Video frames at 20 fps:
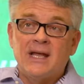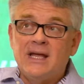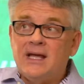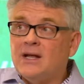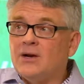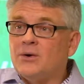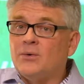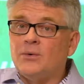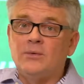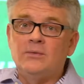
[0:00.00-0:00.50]
of
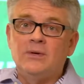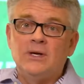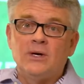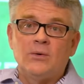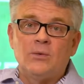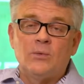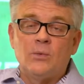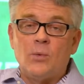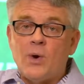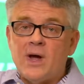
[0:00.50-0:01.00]
get,
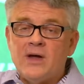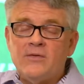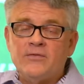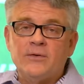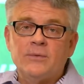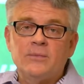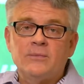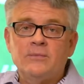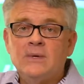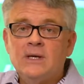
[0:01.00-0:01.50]
away
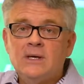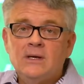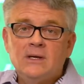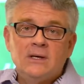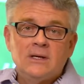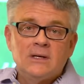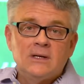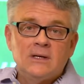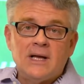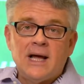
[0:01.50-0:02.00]
from
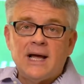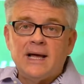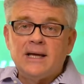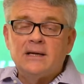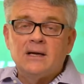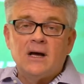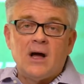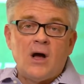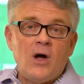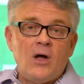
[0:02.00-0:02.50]

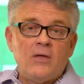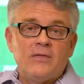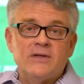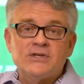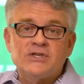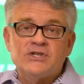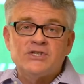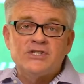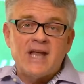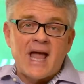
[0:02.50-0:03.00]
like all the
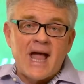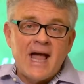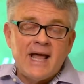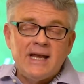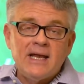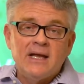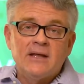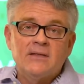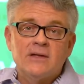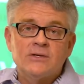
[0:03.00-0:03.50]

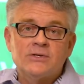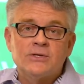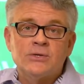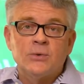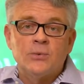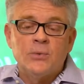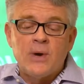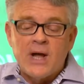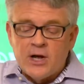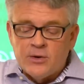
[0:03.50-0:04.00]
static that
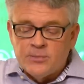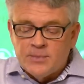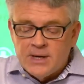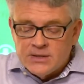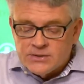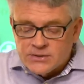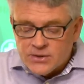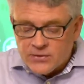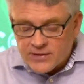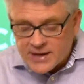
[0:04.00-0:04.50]
surround
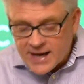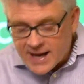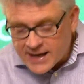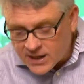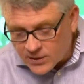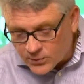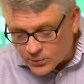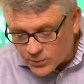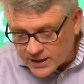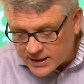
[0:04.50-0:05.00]
me so that I
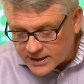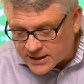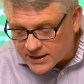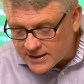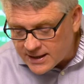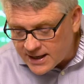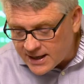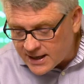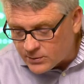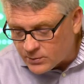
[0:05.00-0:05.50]
can
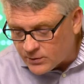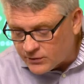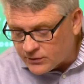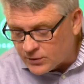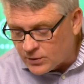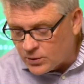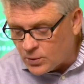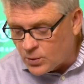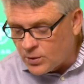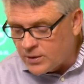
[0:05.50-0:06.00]
reconnect with
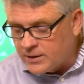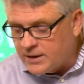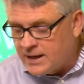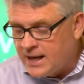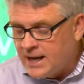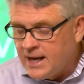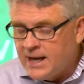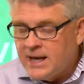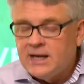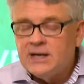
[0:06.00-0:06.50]
the Lord.
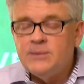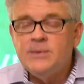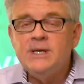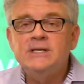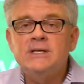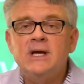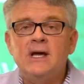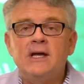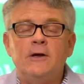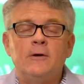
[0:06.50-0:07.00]
And let me
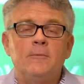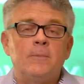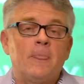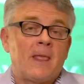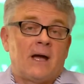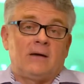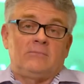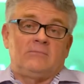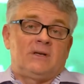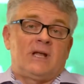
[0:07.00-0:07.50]
tell you,
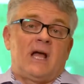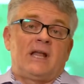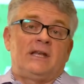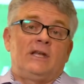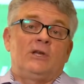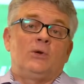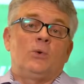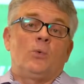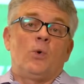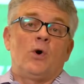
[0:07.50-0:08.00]
I
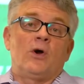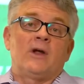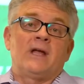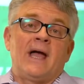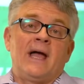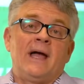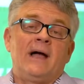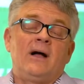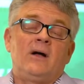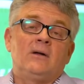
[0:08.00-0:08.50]
need to work
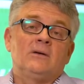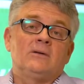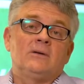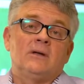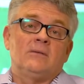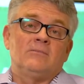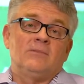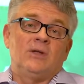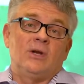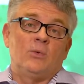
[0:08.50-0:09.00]
out,
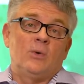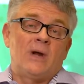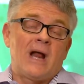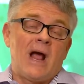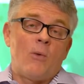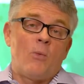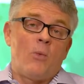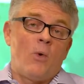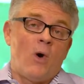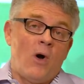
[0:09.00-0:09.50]
when
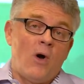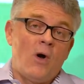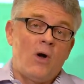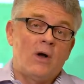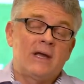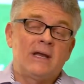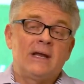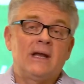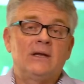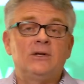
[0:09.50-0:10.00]
I
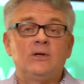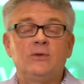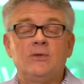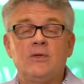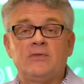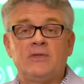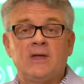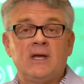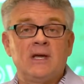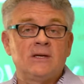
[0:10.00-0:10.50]
walk and I do
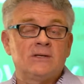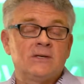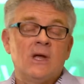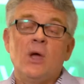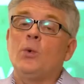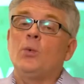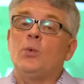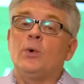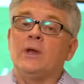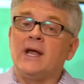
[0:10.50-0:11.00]
the things,
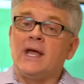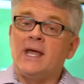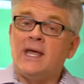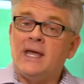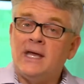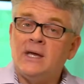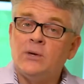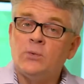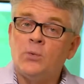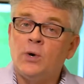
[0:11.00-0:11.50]
when I
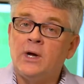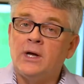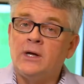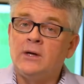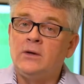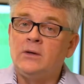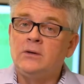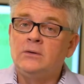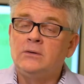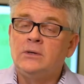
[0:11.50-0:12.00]
eat
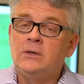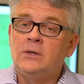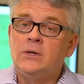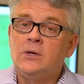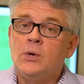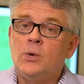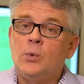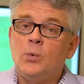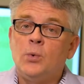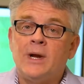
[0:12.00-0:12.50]
well,
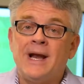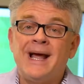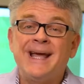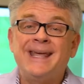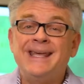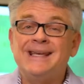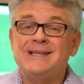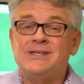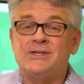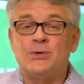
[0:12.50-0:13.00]
when I
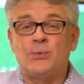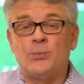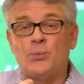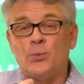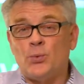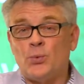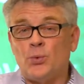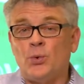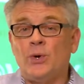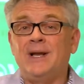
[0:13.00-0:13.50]
get
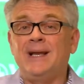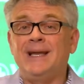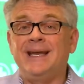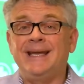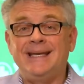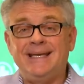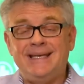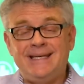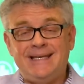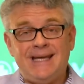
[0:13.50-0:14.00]
some
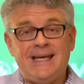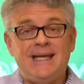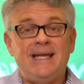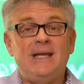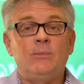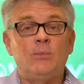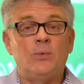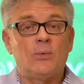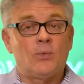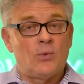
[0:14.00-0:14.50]
really
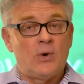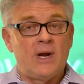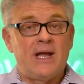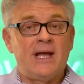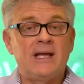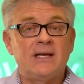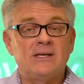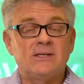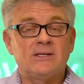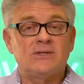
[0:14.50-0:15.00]
deep
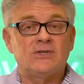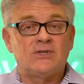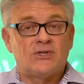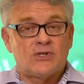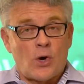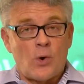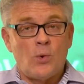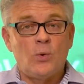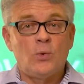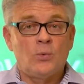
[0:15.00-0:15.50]
rest,
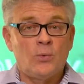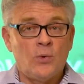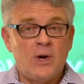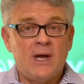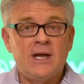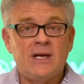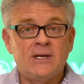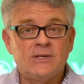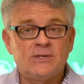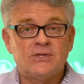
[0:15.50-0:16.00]
soul
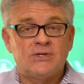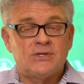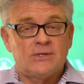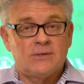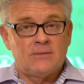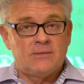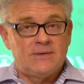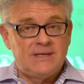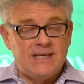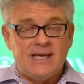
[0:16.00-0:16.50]

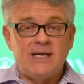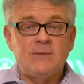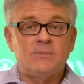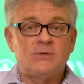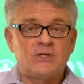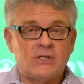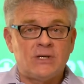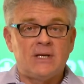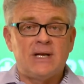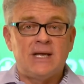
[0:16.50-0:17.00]
rest,
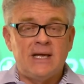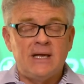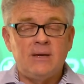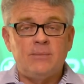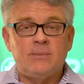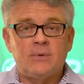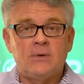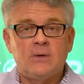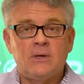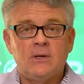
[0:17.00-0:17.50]
deep
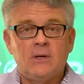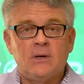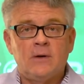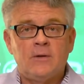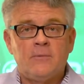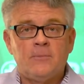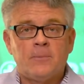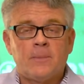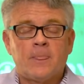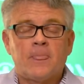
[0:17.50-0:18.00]
sleep,
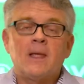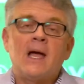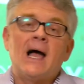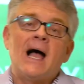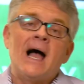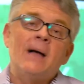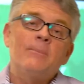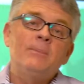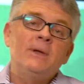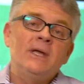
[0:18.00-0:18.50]

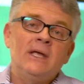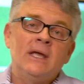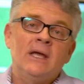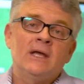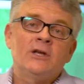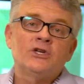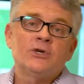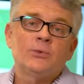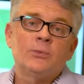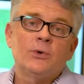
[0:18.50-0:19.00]
I
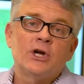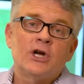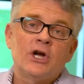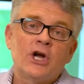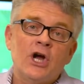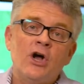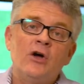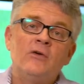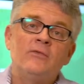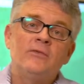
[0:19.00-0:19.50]
begin to
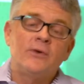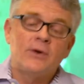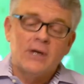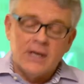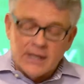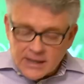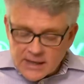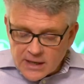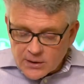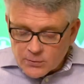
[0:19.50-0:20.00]
recover
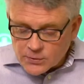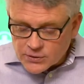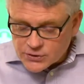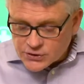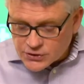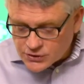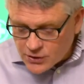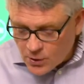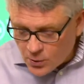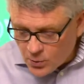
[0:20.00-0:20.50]
and get
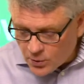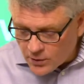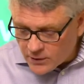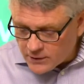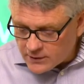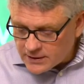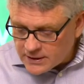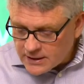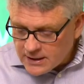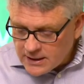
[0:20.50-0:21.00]

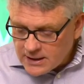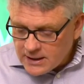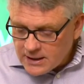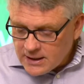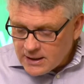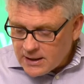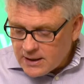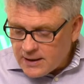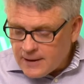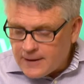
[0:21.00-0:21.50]
restored
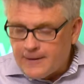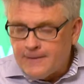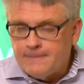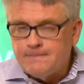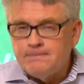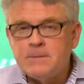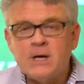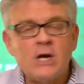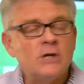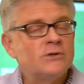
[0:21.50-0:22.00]

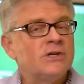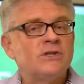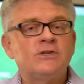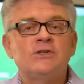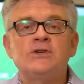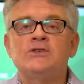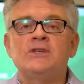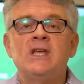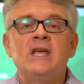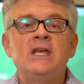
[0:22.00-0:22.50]
because
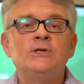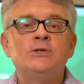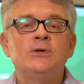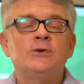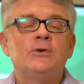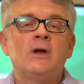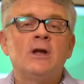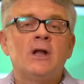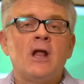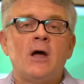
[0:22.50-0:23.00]
it's just
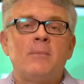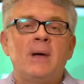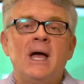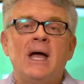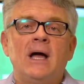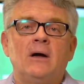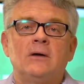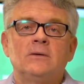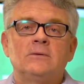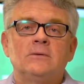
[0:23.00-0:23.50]
easier to numb
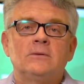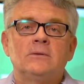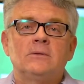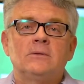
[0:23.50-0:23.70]
out.